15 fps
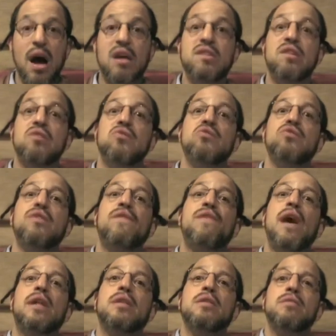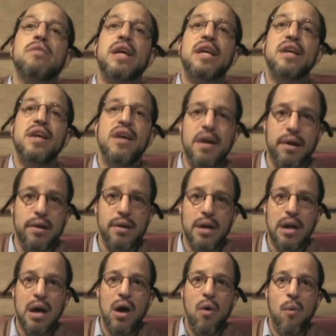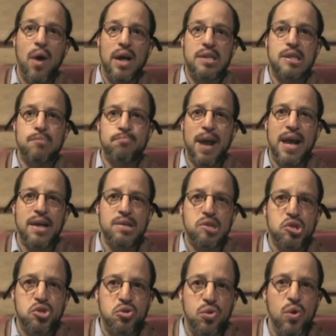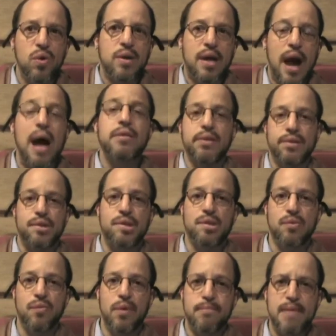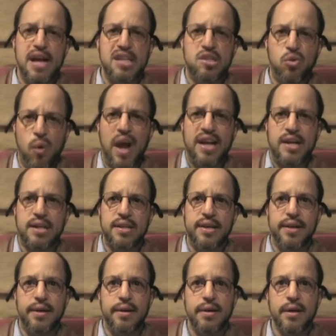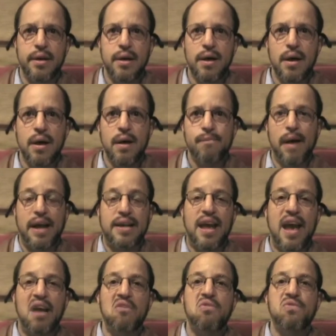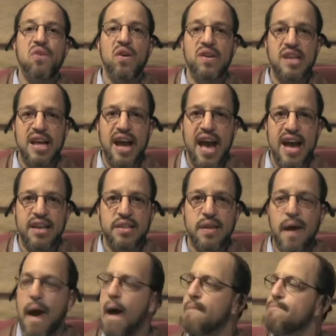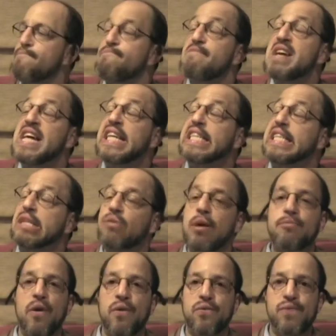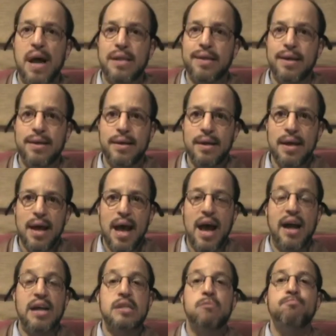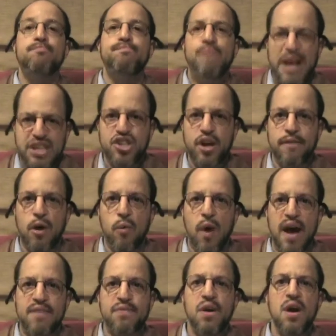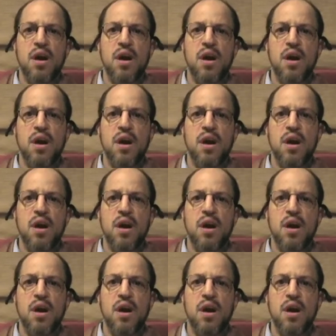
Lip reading: until the following year, when Spain's true colors were made quite clear by King Ferdinand, a miserable fella, and his bitch of a wife,